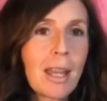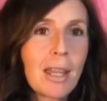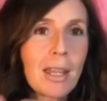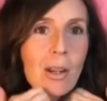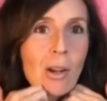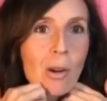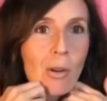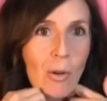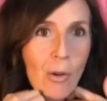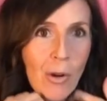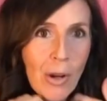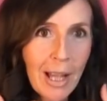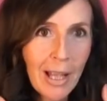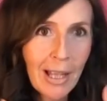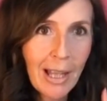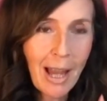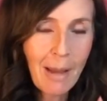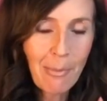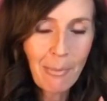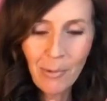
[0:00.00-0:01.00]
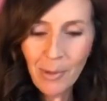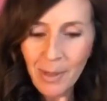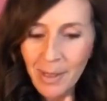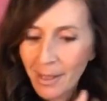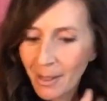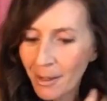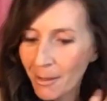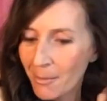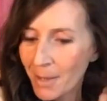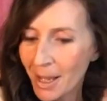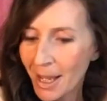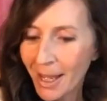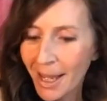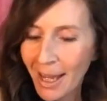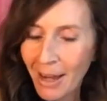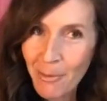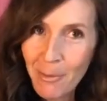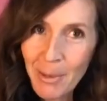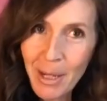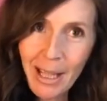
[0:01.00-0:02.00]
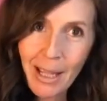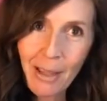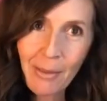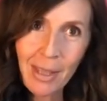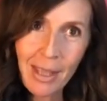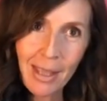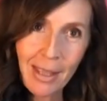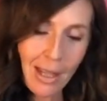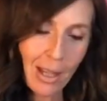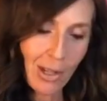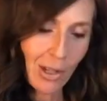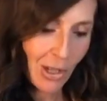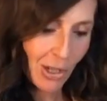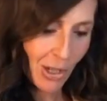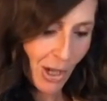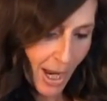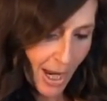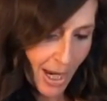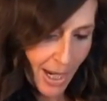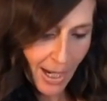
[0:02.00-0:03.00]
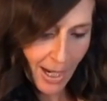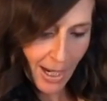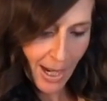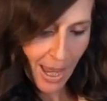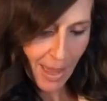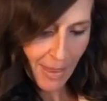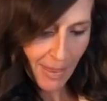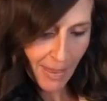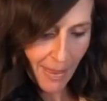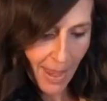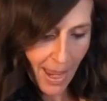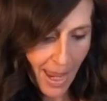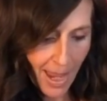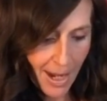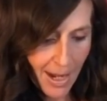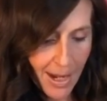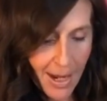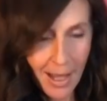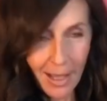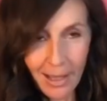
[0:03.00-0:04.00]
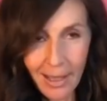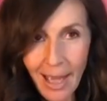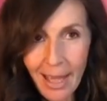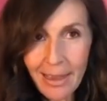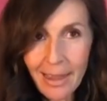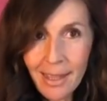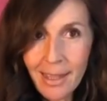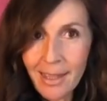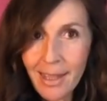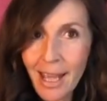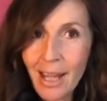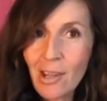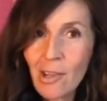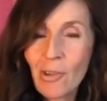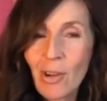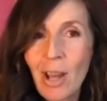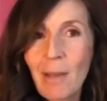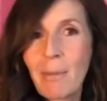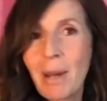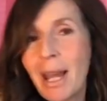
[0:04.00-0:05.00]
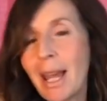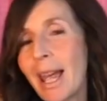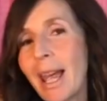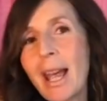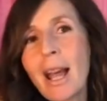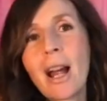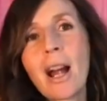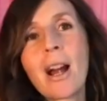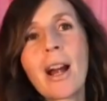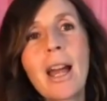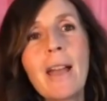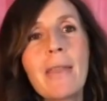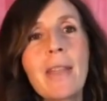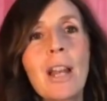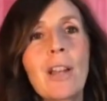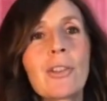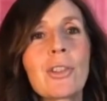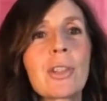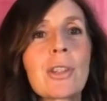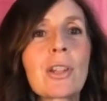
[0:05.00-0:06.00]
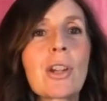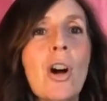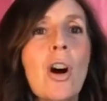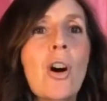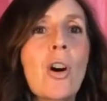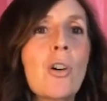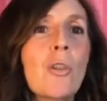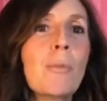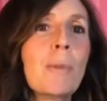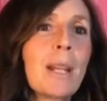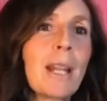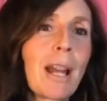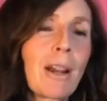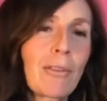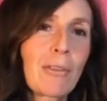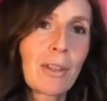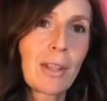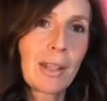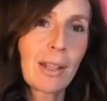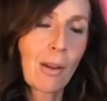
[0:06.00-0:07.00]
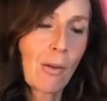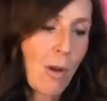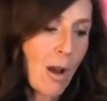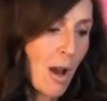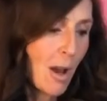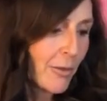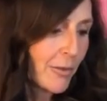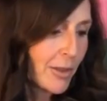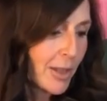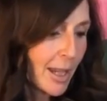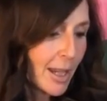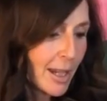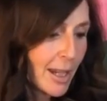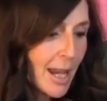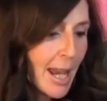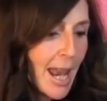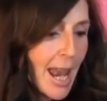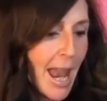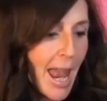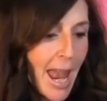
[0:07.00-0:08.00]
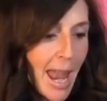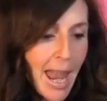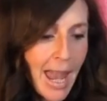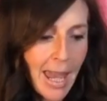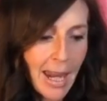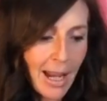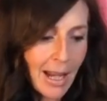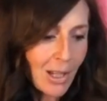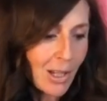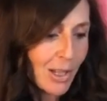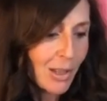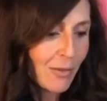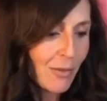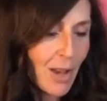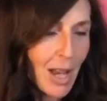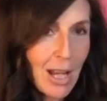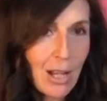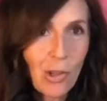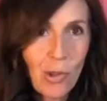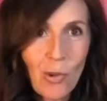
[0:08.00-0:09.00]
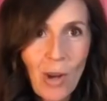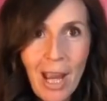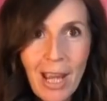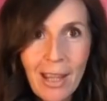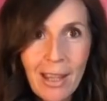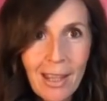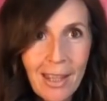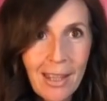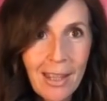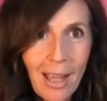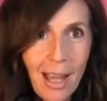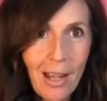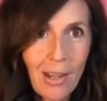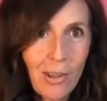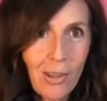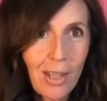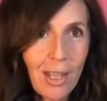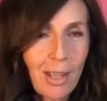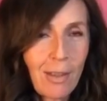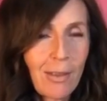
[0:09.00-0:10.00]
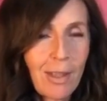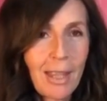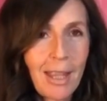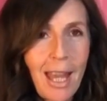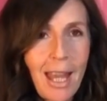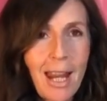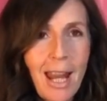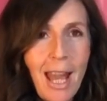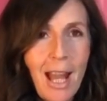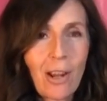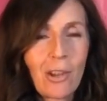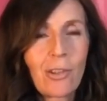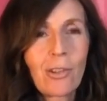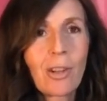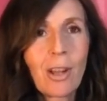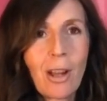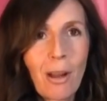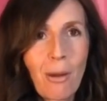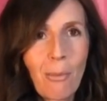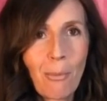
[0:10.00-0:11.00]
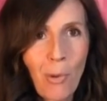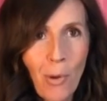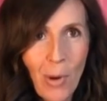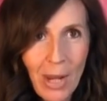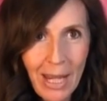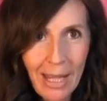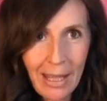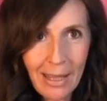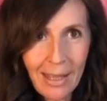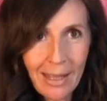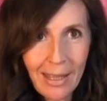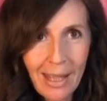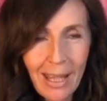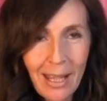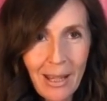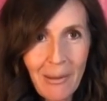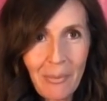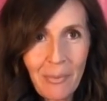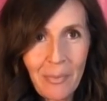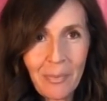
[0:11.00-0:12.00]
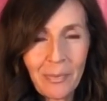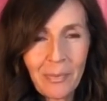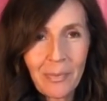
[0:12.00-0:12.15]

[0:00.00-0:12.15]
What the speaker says: you know, oil up with some, everybody loves the sunshine, and then let the sun dry my hair, and then I'll just comb it every so often. And I just find drying it in the sun just gives it that extra buoyancy.